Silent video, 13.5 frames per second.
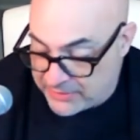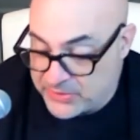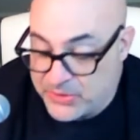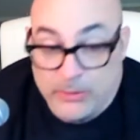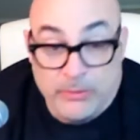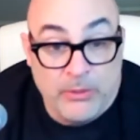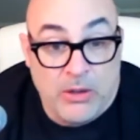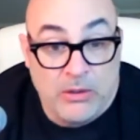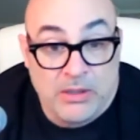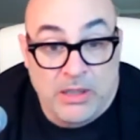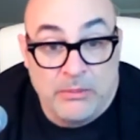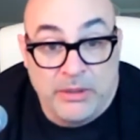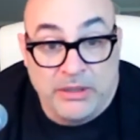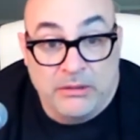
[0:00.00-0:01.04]
Zoom call
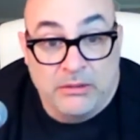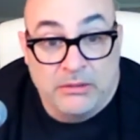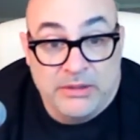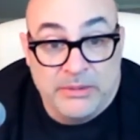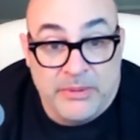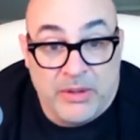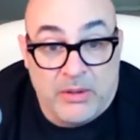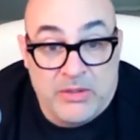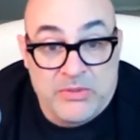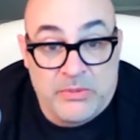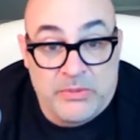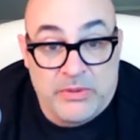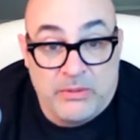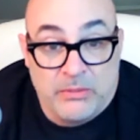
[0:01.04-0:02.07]
coming, to be honest
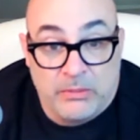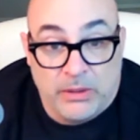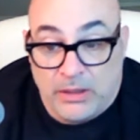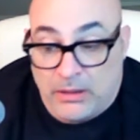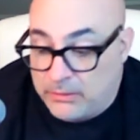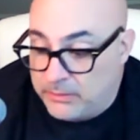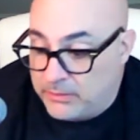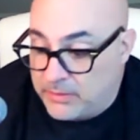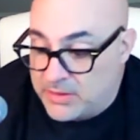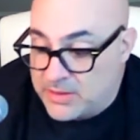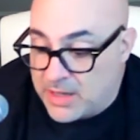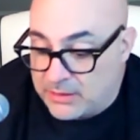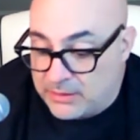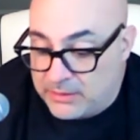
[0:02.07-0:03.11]
with you,
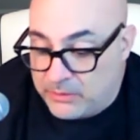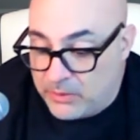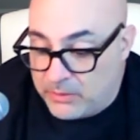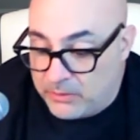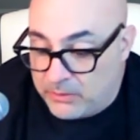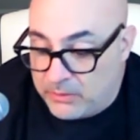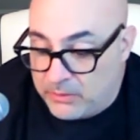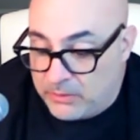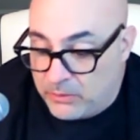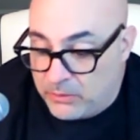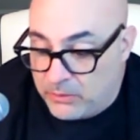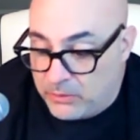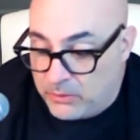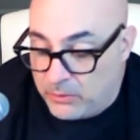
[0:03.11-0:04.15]
exactly what
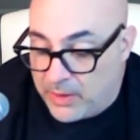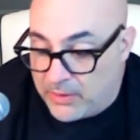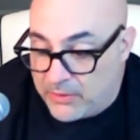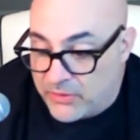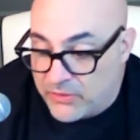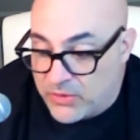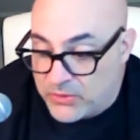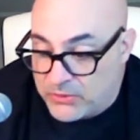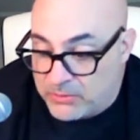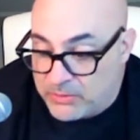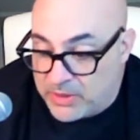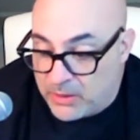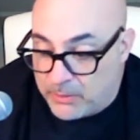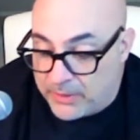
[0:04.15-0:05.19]
where this goes from
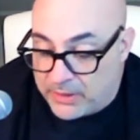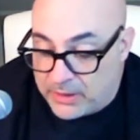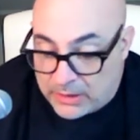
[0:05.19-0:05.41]
here, but